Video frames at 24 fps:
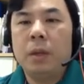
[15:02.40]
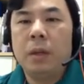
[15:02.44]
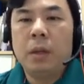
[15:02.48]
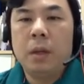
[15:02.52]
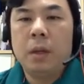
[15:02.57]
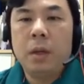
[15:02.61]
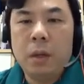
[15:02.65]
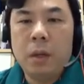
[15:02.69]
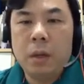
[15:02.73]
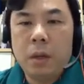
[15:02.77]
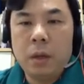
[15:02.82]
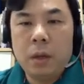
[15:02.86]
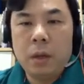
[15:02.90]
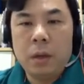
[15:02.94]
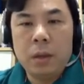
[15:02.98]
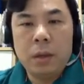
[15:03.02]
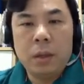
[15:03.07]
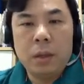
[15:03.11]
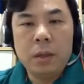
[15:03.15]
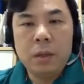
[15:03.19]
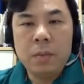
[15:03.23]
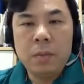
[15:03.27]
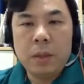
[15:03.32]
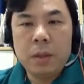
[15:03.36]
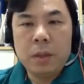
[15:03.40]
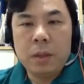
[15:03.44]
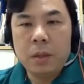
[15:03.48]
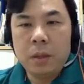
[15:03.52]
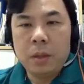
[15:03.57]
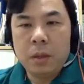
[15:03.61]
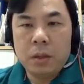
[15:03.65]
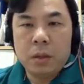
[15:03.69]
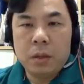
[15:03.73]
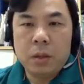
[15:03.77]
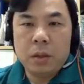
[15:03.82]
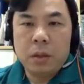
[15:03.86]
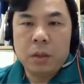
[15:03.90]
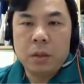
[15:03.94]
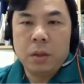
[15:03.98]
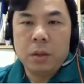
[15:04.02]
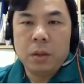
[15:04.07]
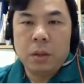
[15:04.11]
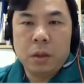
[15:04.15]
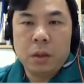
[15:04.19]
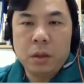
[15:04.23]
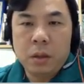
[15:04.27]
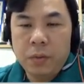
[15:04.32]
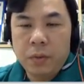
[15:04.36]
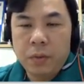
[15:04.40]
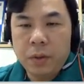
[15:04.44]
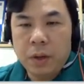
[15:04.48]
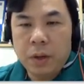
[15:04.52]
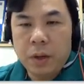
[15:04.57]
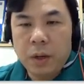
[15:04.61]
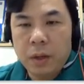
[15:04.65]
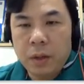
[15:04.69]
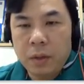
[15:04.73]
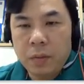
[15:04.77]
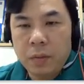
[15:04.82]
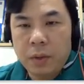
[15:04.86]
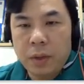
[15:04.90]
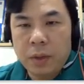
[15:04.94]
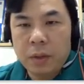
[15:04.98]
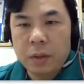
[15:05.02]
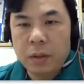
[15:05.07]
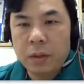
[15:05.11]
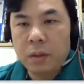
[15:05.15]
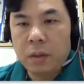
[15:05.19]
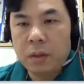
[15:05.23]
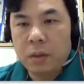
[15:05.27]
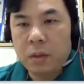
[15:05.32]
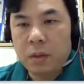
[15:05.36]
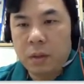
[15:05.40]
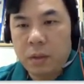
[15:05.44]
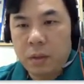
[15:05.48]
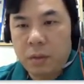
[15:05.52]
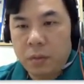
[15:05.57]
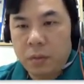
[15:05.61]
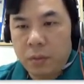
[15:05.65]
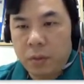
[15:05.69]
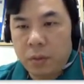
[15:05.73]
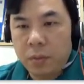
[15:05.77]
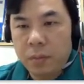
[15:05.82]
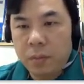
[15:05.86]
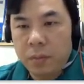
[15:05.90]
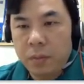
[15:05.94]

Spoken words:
Doesn't matter actually. You can leave your eigenvectors in this form,